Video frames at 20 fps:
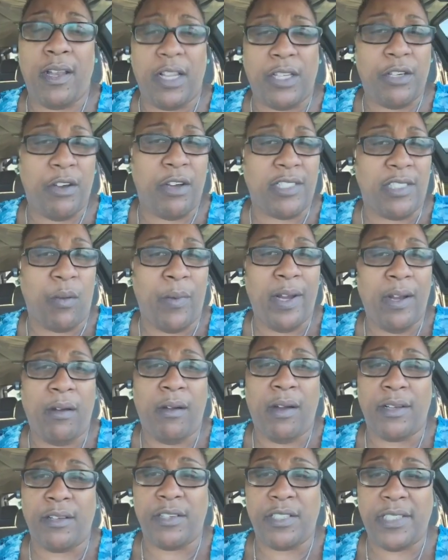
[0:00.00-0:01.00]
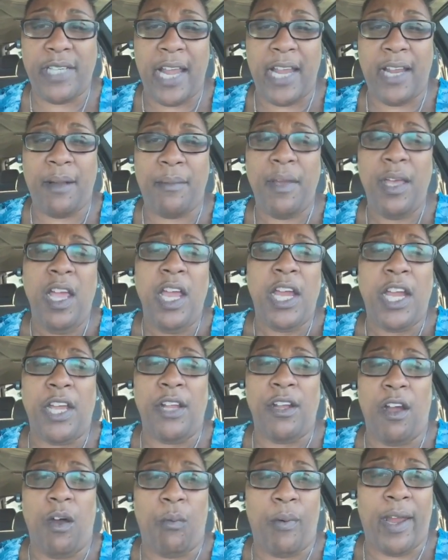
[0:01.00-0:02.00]
in the church and we don't understand them.
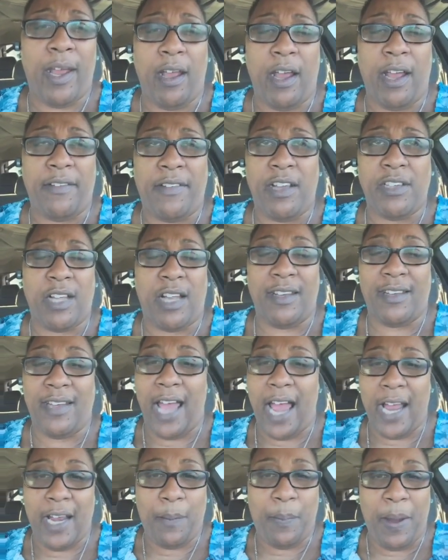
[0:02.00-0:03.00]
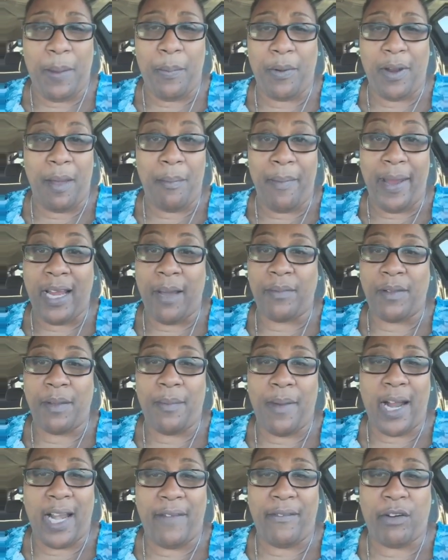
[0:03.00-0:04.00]
There's a lot of people that make up the
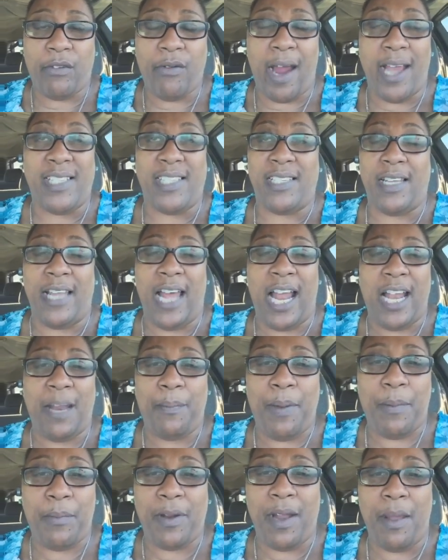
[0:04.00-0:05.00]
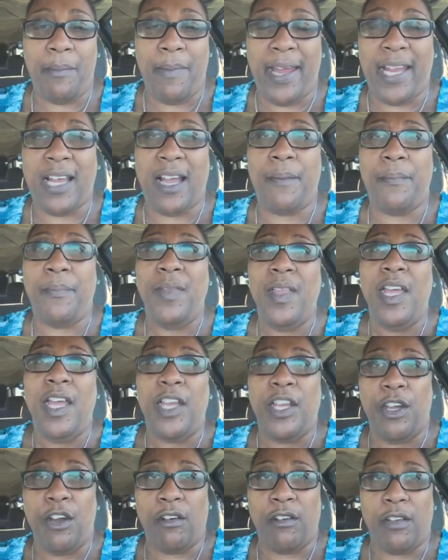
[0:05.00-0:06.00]
body of Christ. There's a lot of people that make up
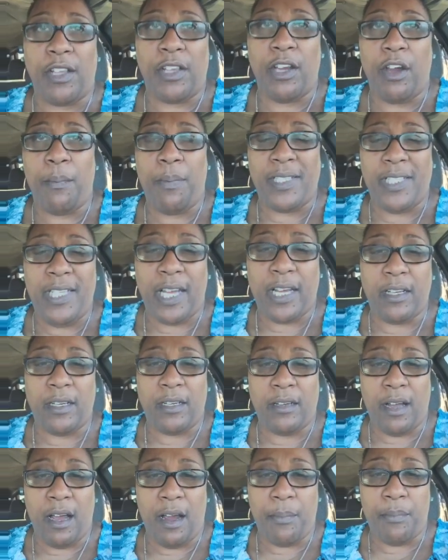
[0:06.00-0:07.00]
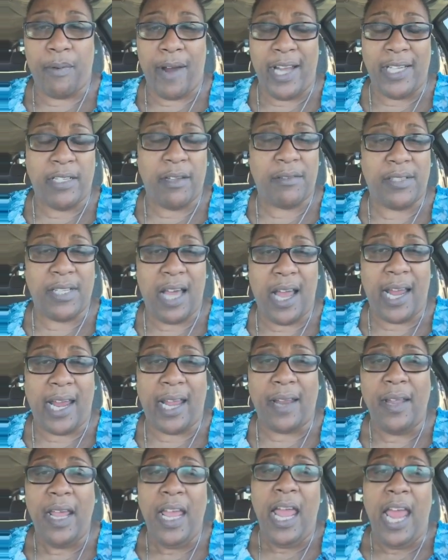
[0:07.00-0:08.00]
your particular branch of
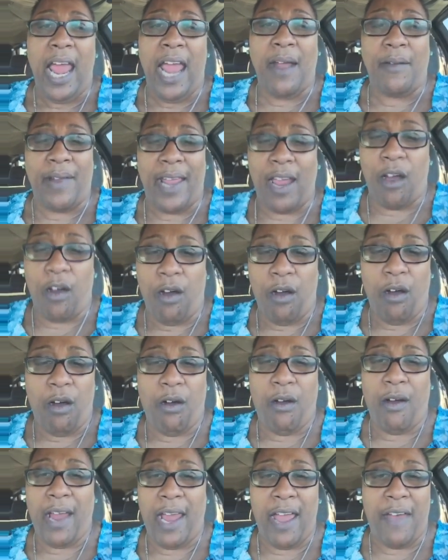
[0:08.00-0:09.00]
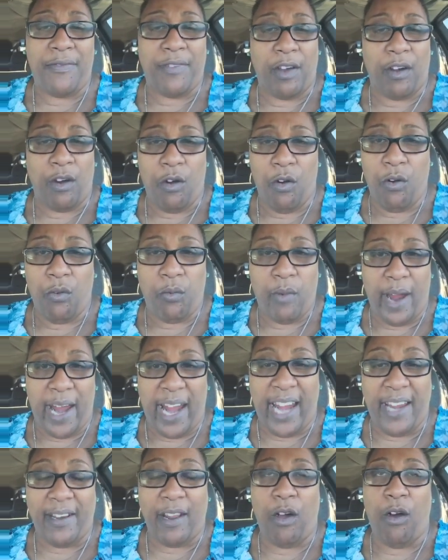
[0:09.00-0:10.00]
Zion, and they all have their own
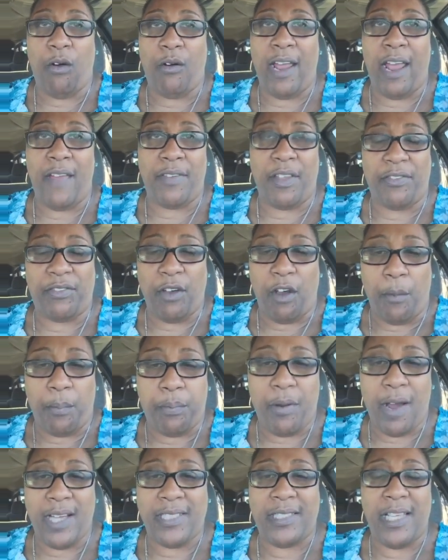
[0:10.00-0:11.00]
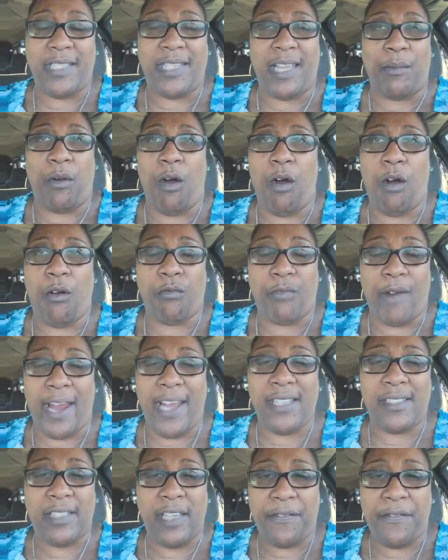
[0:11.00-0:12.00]
way. They all have their thought process. They were all
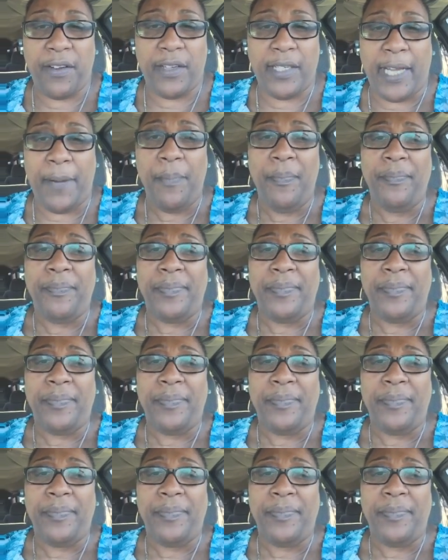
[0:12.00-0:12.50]
raised differently,